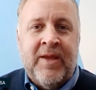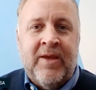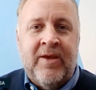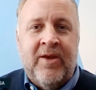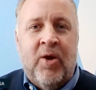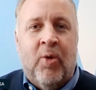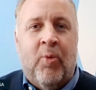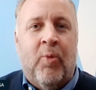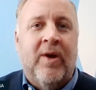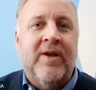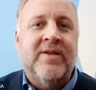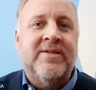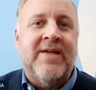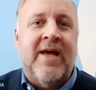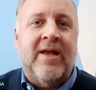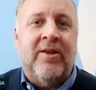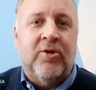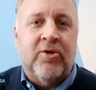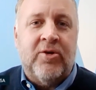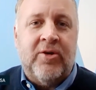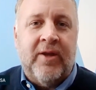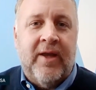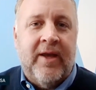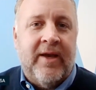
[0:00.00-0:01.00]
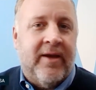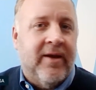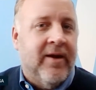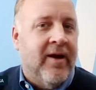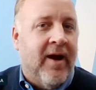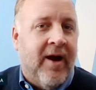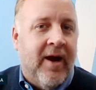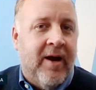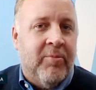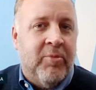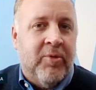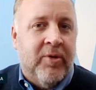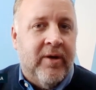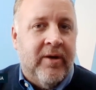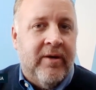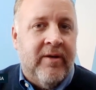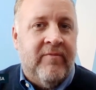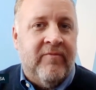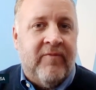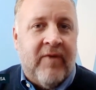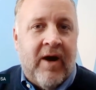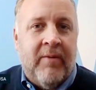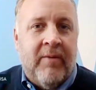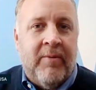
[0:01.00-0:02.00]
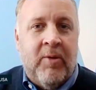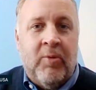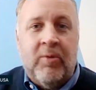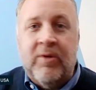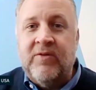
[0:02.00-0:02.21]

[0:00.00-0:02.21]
What does that look like in a hybrid environment?